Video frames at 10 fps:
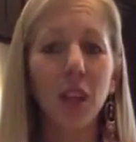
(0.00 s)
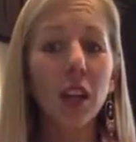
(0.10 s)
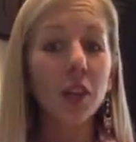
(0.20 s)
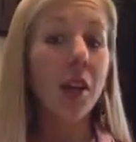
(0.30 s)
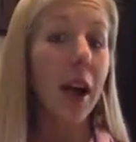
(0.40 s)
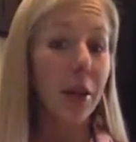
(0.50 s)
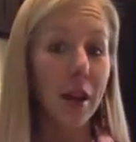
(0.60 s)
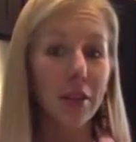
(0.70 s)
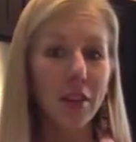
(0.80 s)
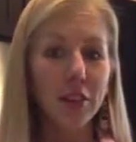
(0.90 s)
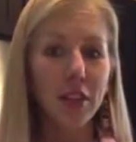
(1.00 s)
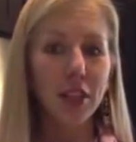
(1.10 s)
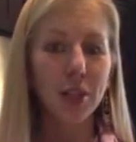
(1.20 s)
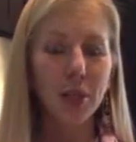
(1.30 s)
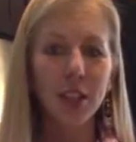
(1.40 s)
So, how do I roast
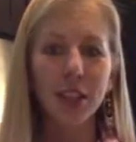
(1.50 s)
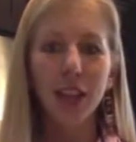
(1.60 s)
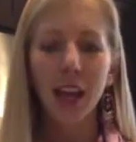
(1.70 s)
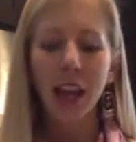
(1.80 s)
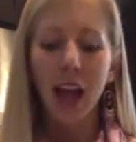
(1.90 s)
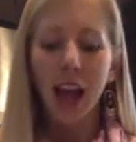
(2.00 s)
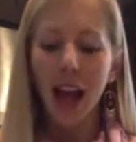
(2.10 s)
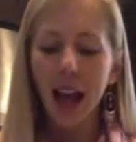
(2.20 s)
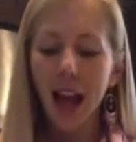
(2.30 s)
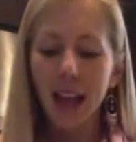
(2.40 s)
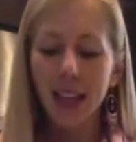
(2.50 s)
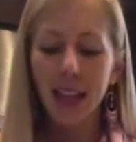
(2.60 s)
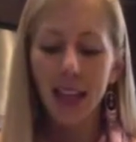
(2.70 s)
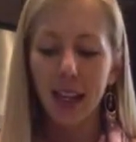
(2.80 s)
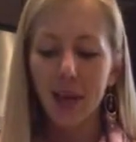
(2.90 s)
vegetables? I
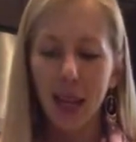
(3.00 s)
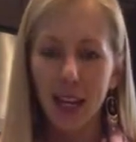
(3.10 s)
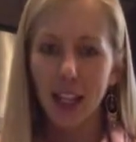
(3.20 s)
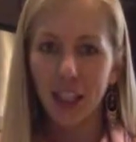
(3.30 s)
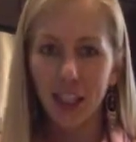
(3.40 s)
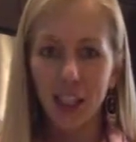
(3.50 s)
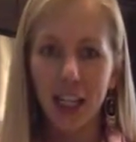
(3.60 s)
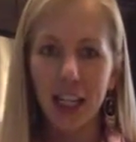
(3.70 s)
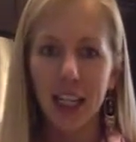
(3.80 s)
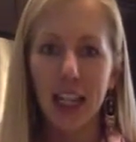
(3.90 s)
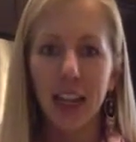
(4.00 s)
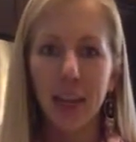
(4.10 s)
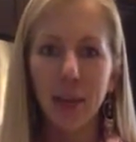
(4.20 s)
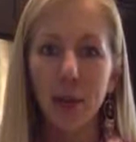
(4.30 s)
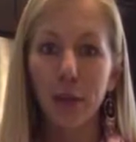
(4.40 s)
take a baking sheet and
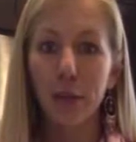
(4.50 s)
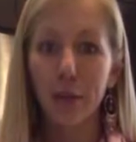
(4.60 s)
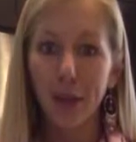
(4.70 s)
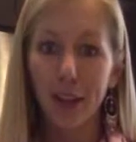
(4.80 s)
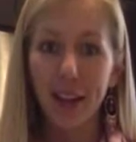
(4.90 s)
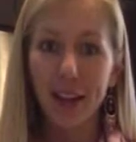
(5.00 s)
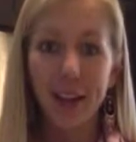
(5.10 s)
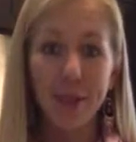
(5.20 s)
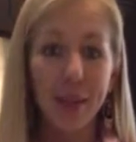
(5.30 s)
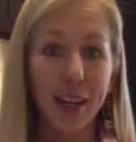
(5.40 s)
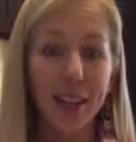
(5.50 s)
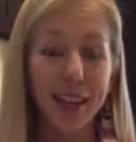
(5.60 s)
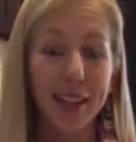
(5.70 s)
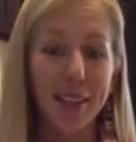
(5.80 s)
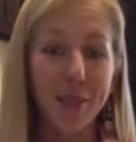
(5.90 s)
I put foil on it
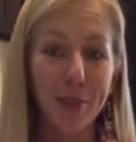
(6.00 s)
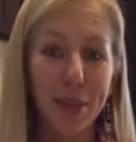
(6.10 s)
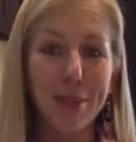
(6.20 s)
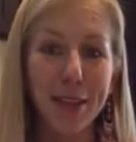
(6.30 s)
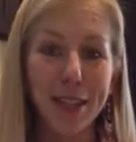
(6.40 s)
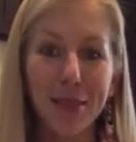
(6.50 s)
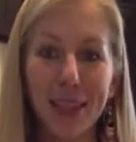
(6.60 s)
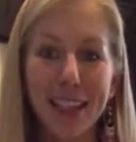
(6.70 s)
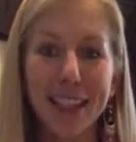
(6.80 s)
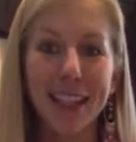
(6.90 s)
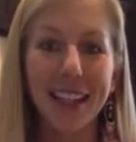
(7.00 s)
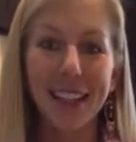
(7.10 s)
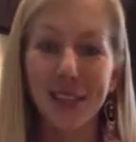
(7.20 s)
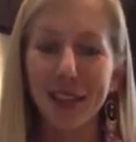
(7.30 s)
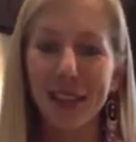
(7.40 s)
because pretty much I'm lazy and I
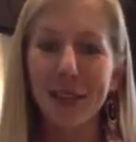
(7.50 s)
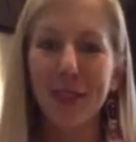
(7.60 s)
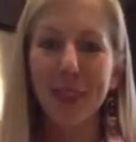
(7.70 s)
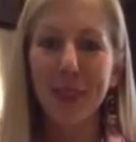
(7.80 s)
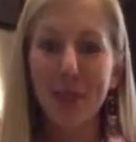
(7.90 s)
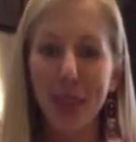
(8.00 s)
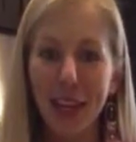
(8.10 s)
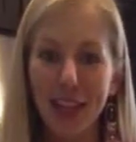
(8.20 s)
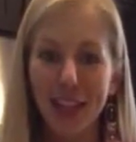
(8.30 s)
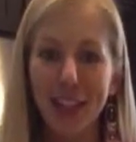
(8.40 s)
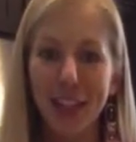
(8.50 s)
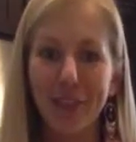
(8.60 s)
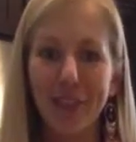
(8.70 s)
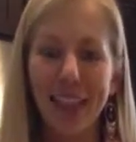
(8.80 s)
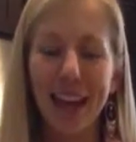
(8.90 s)
don't like to wash the baking sheet
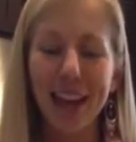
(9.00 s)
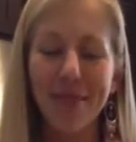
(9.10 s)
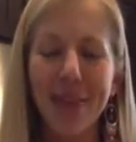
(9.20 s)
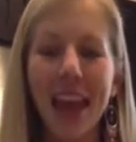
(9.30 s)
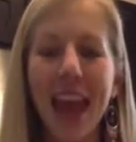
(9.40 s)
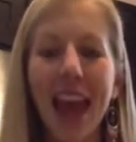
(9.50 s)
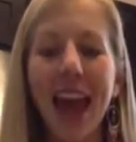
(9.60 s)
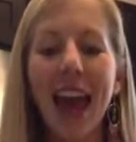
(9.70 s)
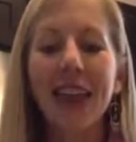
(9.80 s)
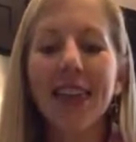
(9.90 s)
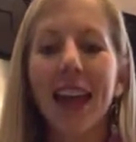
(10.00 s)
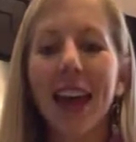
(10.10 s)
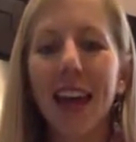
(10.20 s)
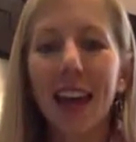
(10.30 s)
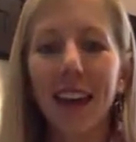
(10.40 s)
every time. And
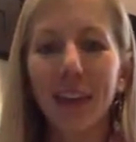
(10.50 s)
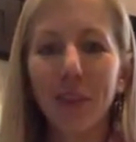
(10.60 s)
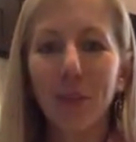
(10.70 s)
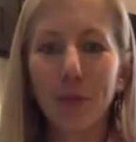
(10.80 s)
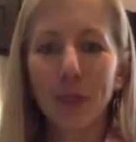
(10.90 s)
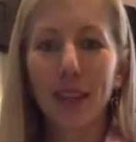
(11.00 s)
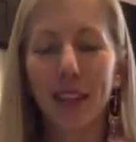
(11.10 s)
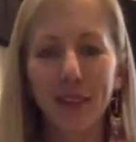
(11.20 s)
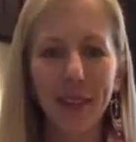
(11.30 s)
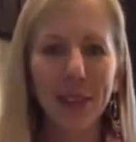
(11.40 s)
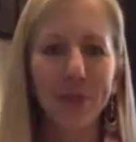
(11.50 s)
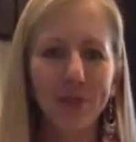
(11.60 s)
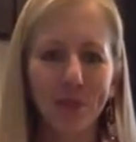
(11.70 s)
then, oops, there we go.